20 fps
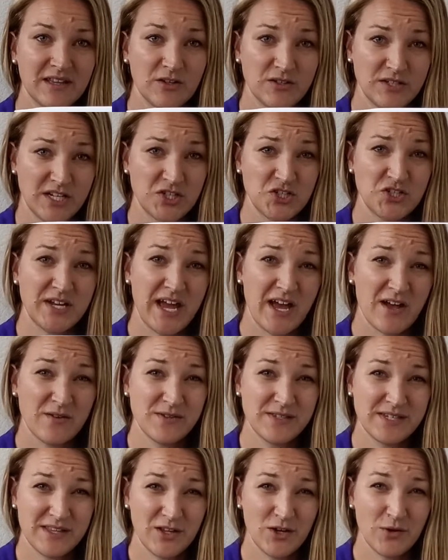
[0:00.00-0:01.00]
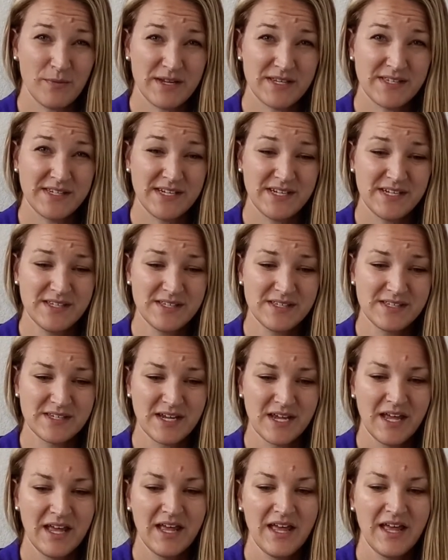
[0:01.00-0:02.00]
their touchdowns and their misses.
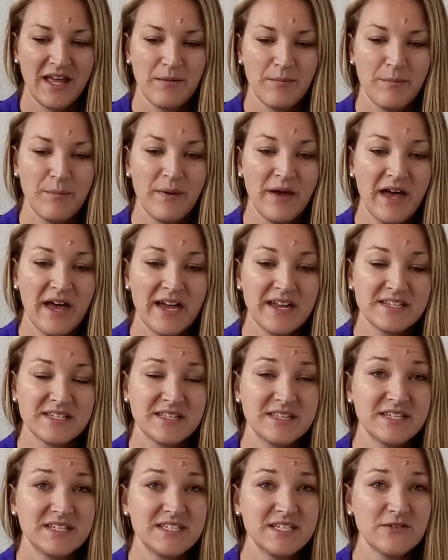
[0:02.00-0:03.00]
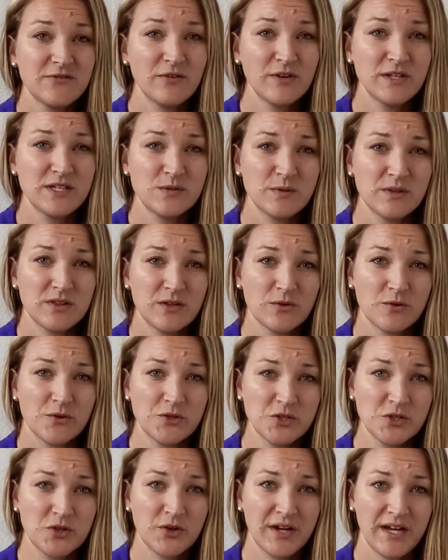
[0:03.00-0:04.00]
But the difference with the
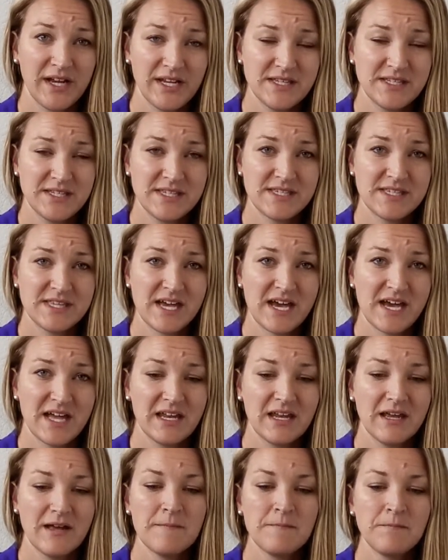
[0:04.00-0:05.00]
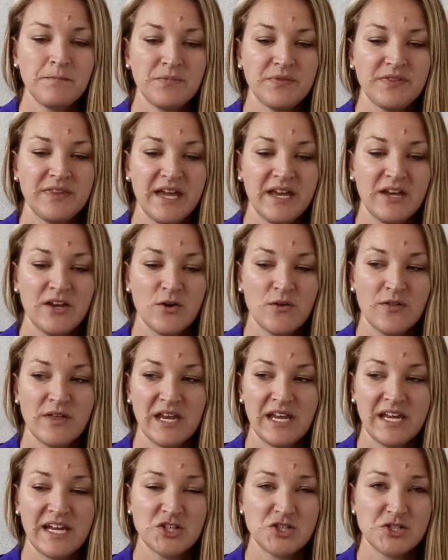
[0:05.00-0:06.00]
older grades is that they know that
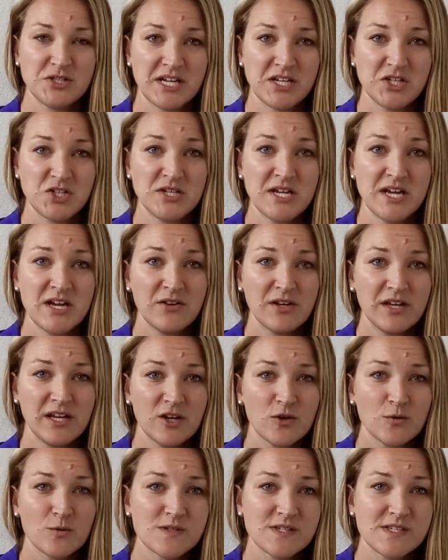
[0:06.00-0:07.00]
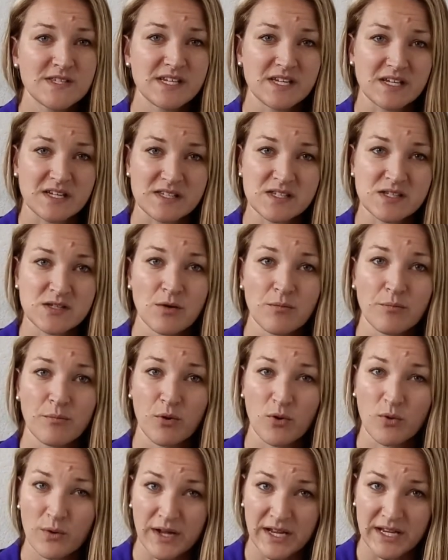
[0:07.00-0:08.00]
each touchdown equals 6
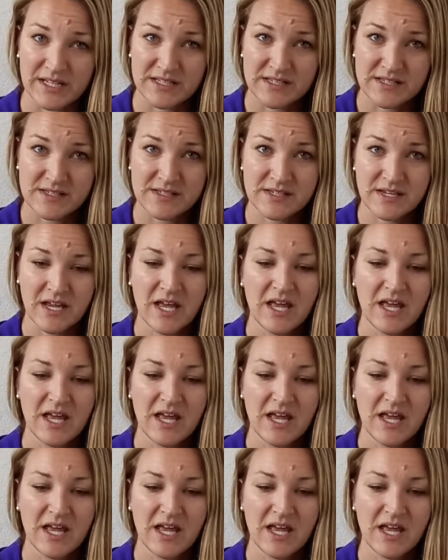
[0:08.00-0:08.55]
points.